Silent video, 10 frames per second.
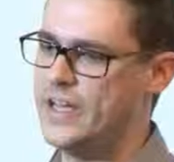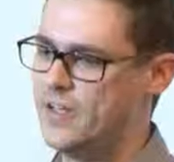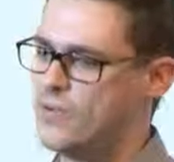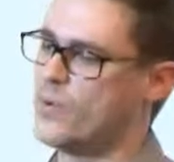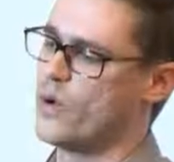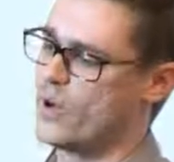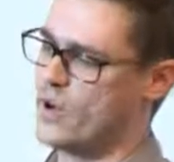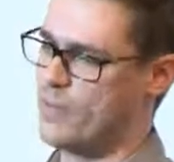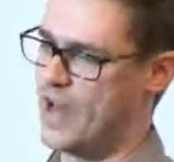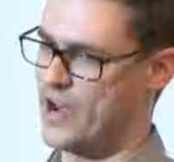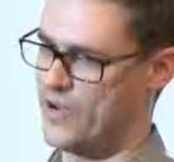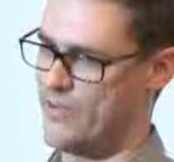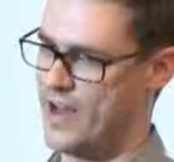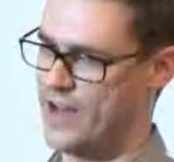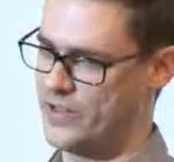really, if you're working on a
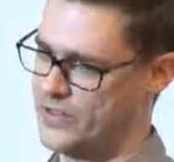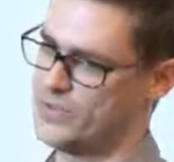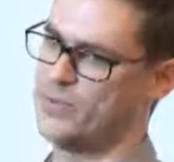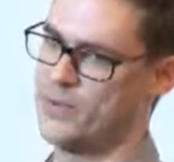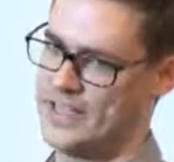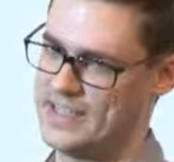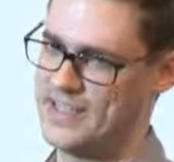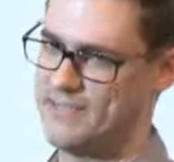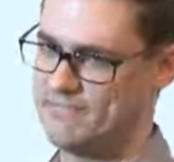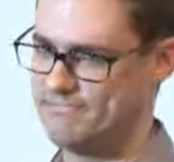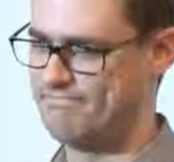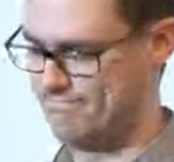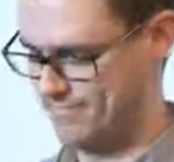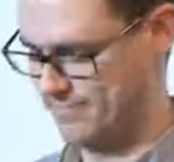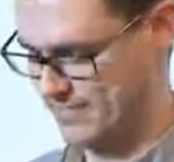binary file, you just replace it.
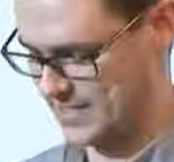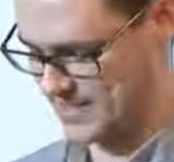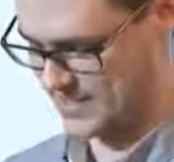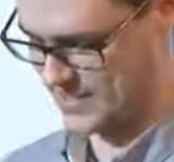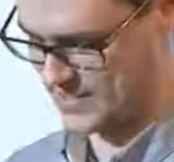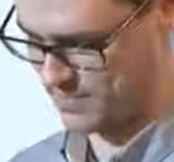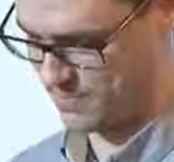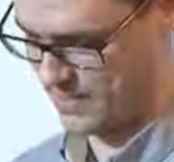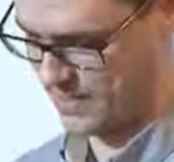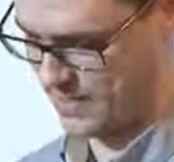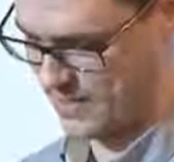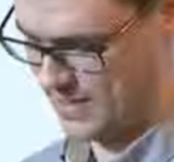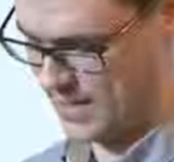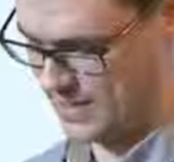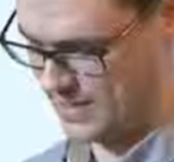That's
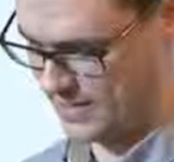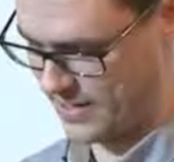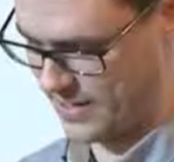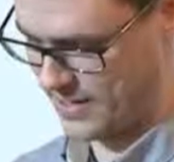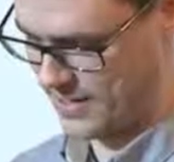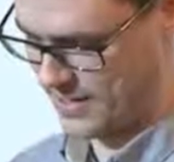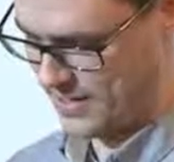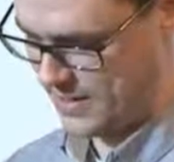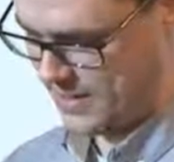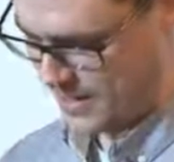the idea there.